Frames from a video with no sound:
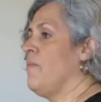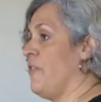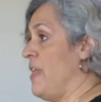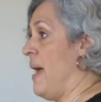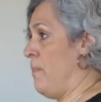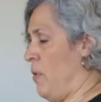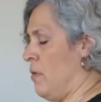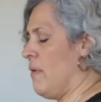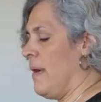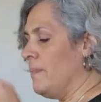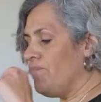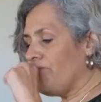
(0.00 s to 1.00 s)
for that
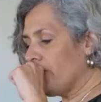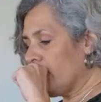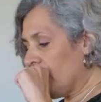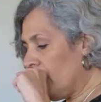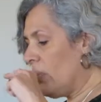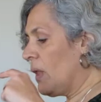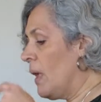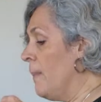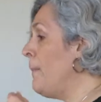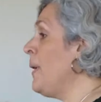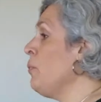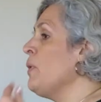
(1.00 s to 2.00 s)
program.
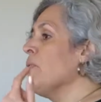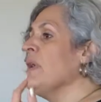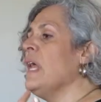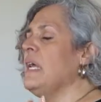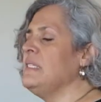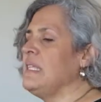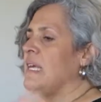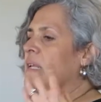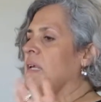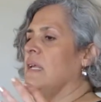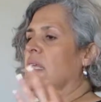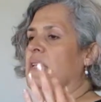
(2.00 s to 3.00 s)
But we realize
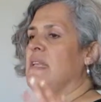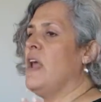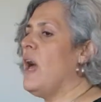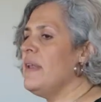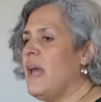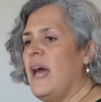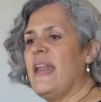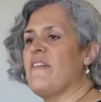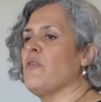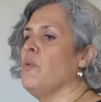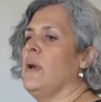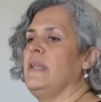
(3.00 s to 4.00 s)
that not
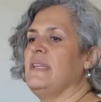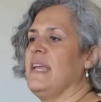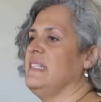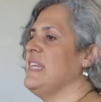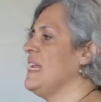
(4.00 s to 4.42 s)
everyone can